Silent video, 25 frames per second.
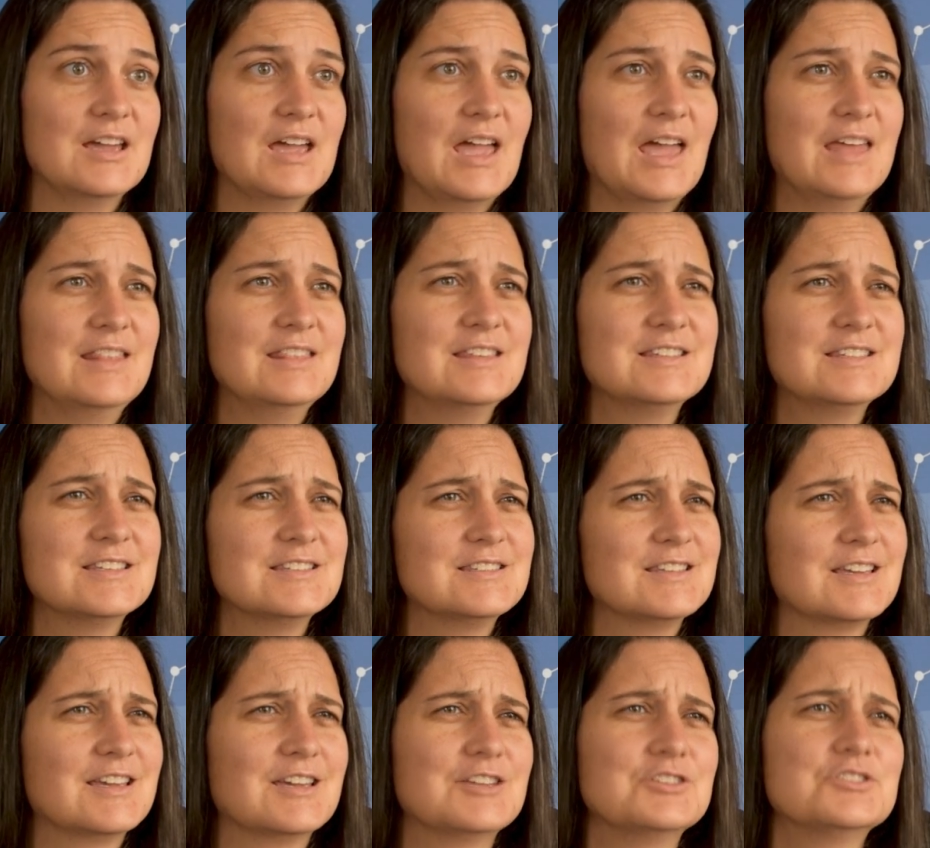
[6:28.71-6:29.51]
And this
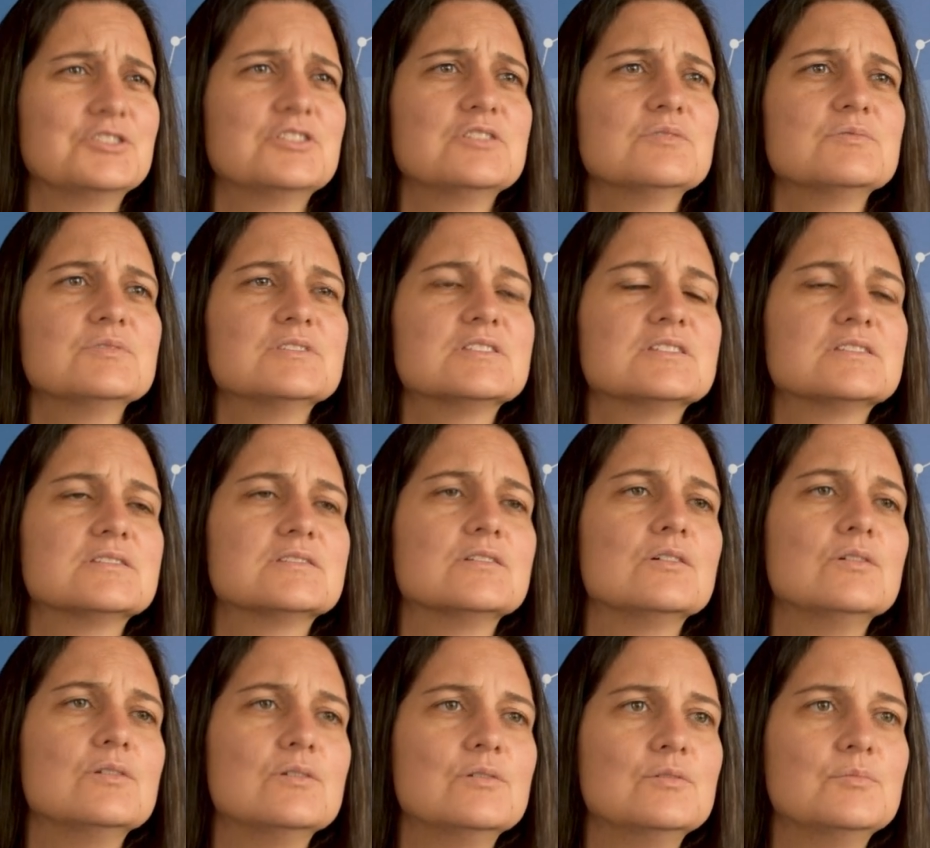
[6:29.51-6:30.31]
is a country with
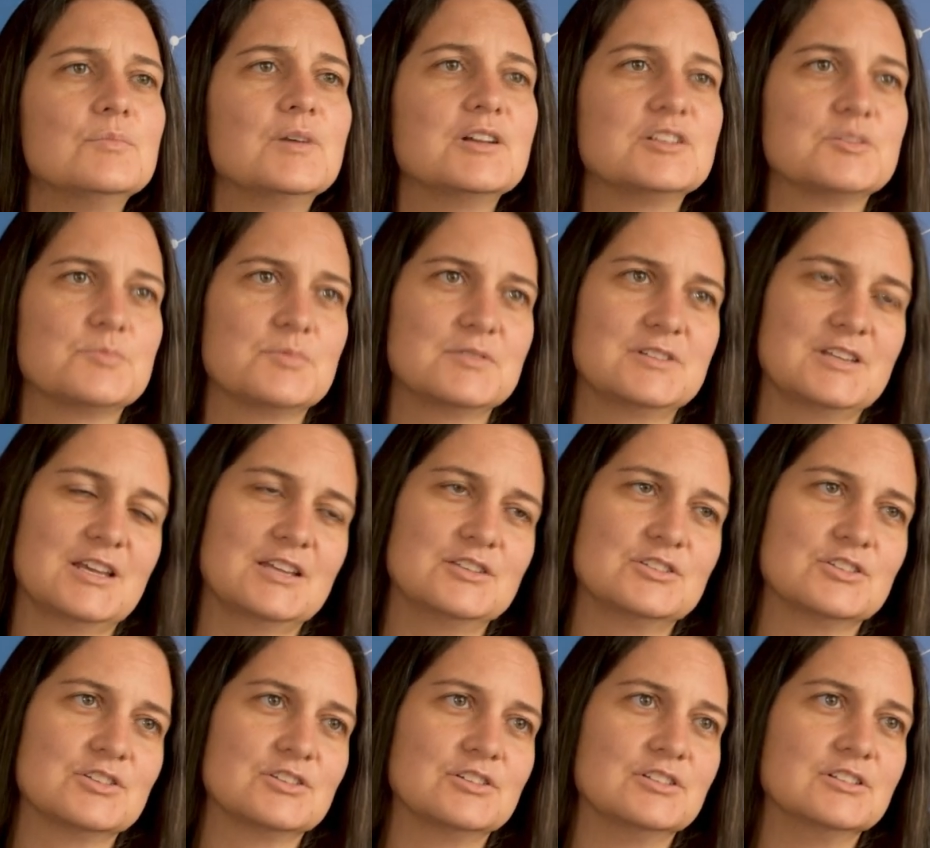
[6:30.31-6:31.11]
so much
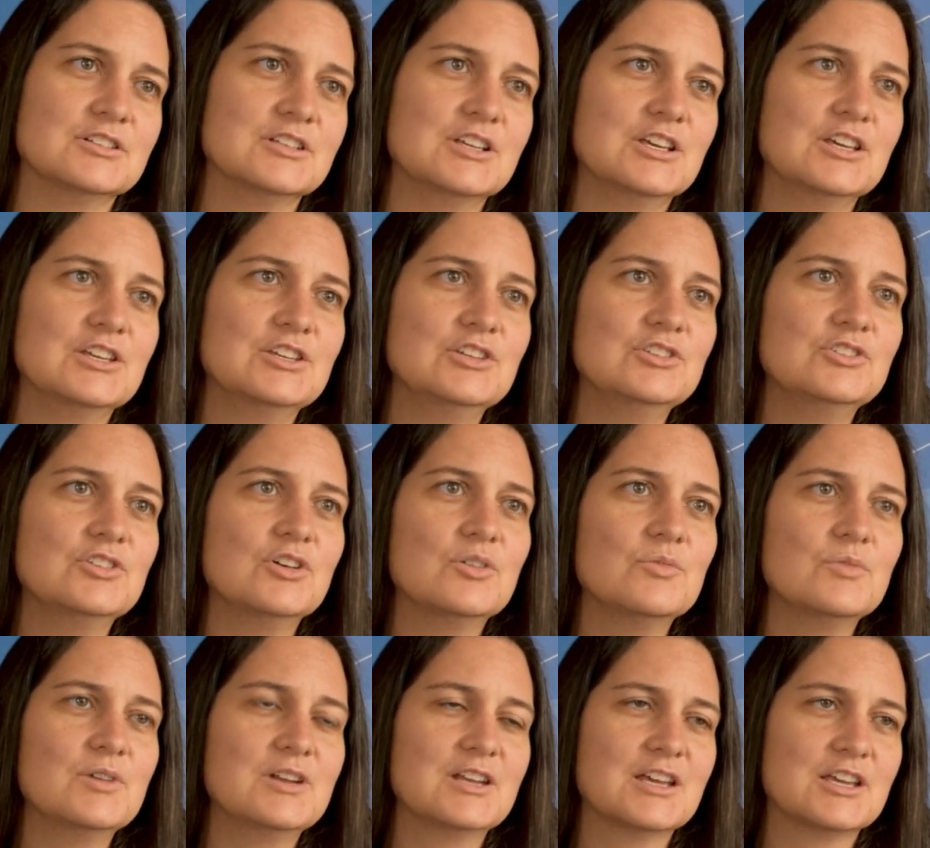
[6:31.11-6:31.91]
potential. You
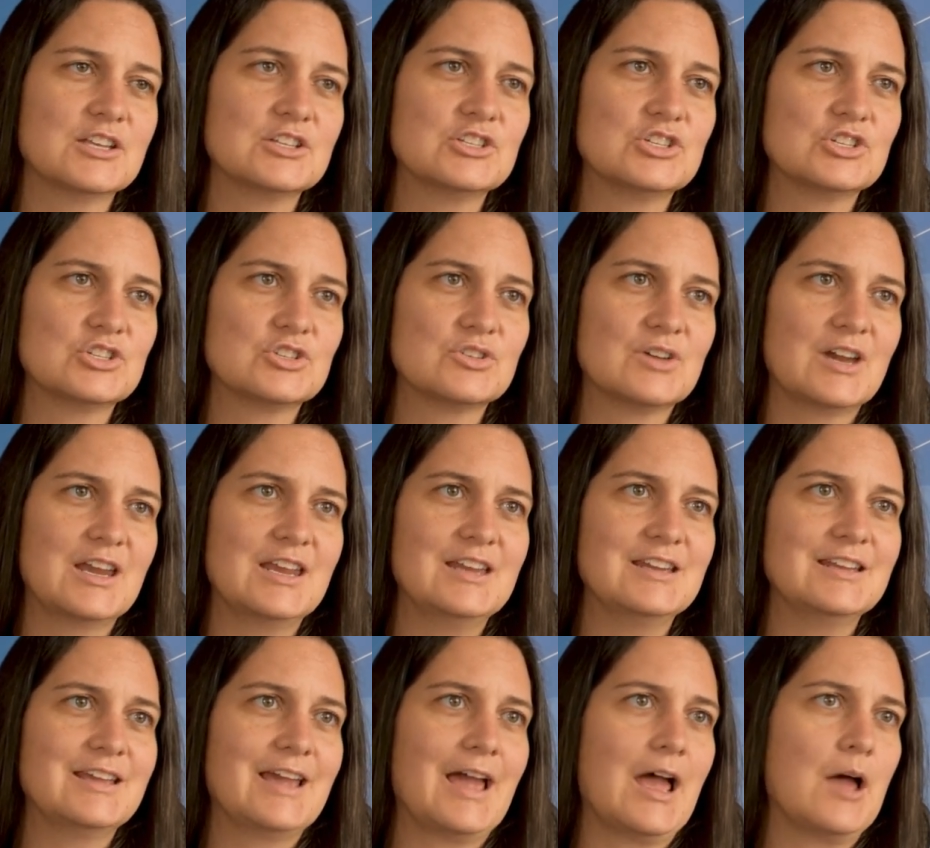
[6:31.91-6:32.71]
don't want to
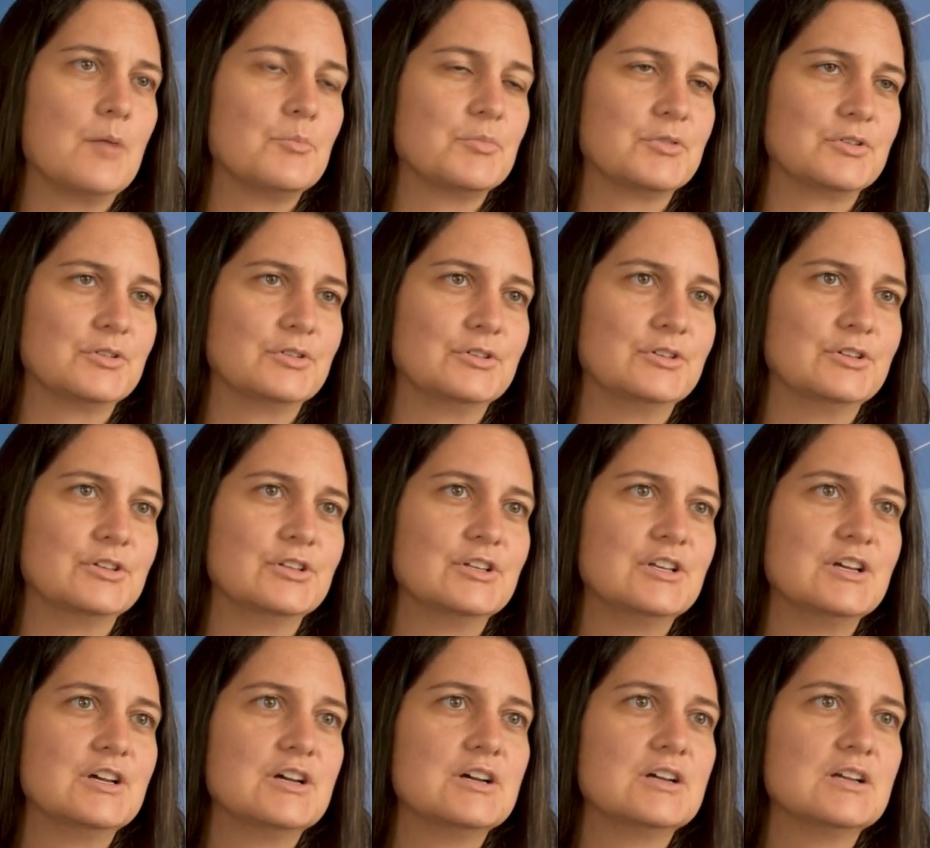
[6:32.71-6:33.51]
constrain capital
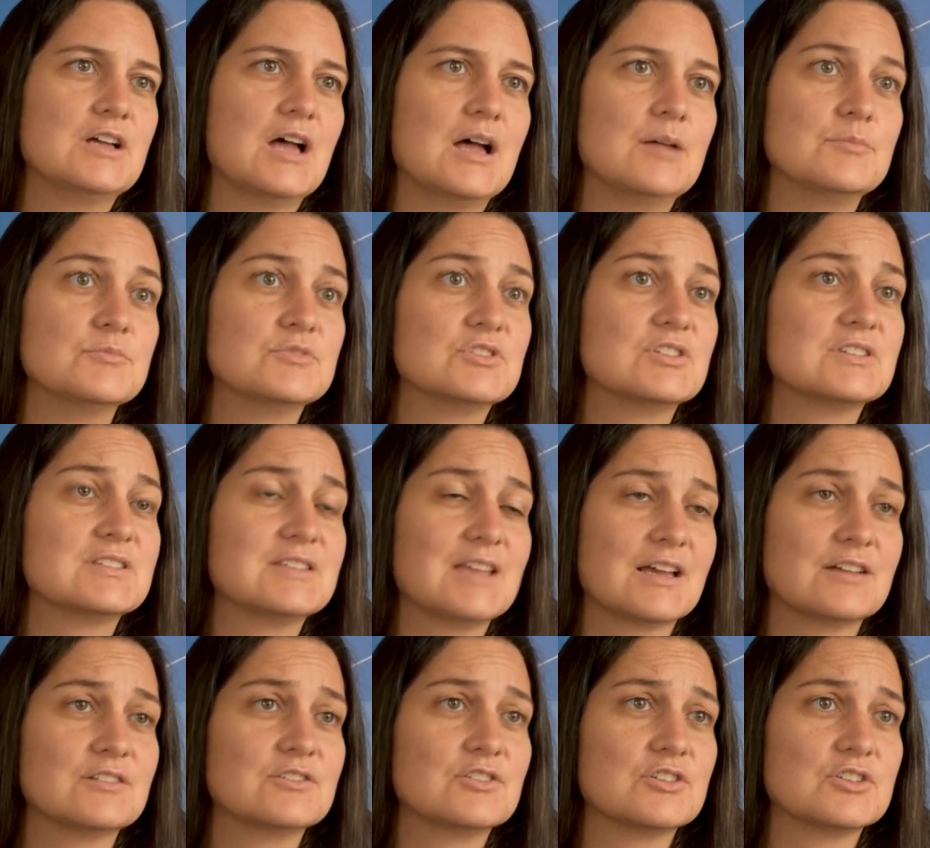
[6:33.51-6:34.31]
um, to
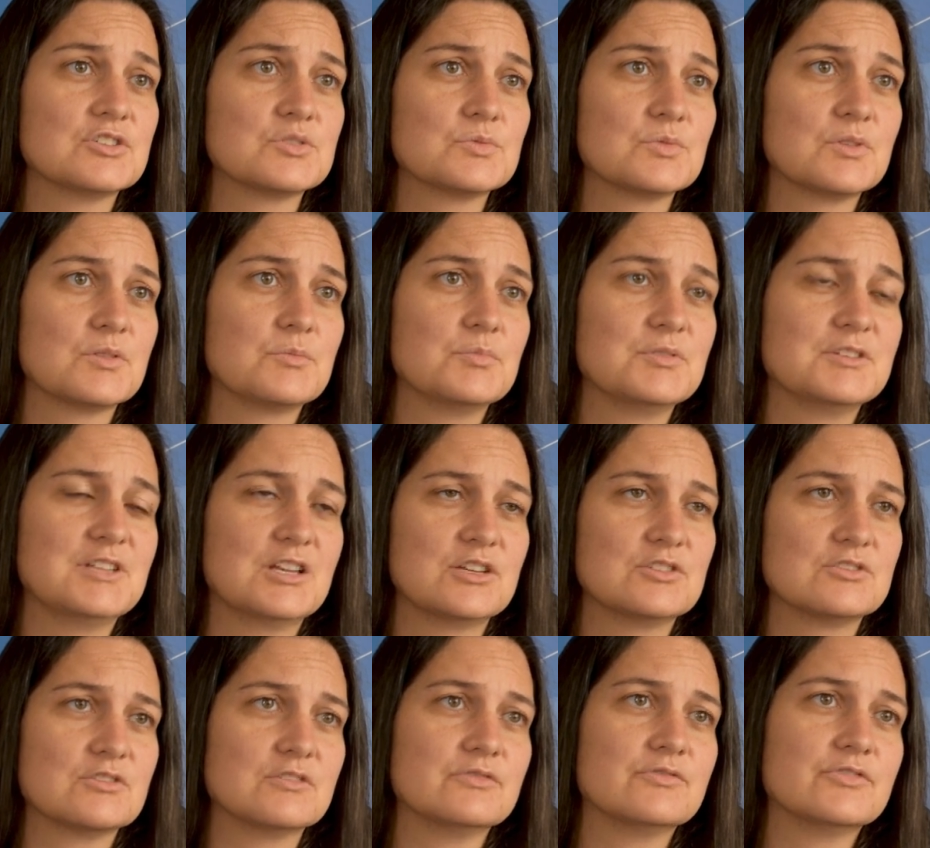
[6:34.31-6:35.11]
sectors with
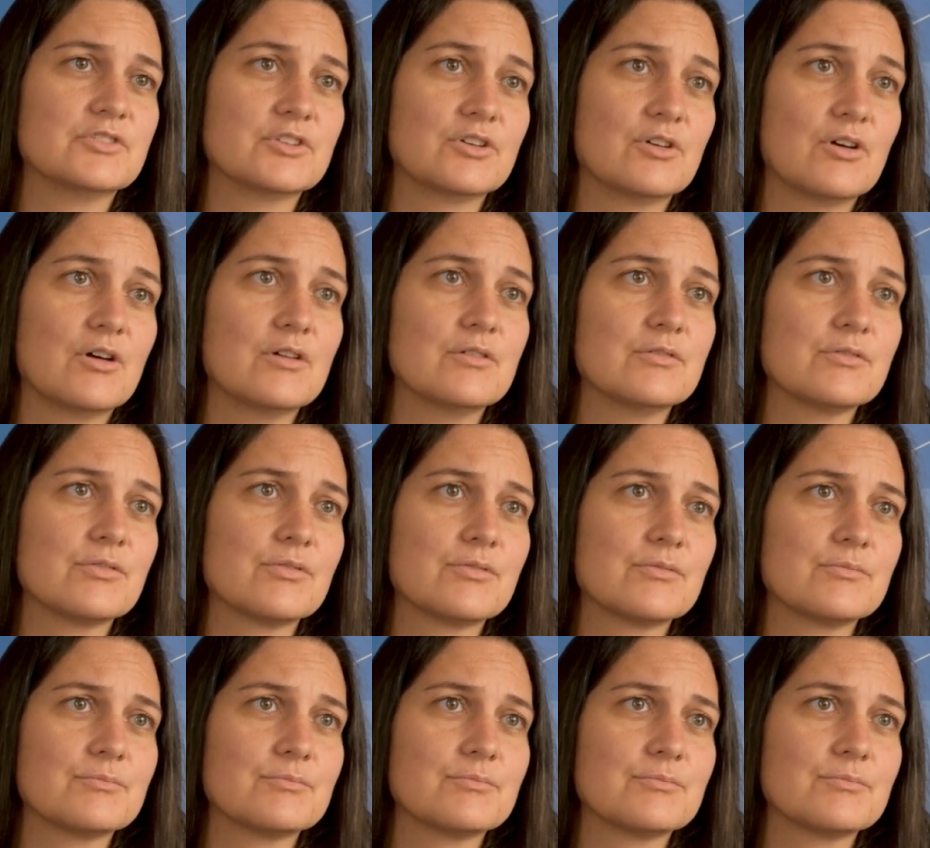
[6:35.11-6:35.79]
potential for growth.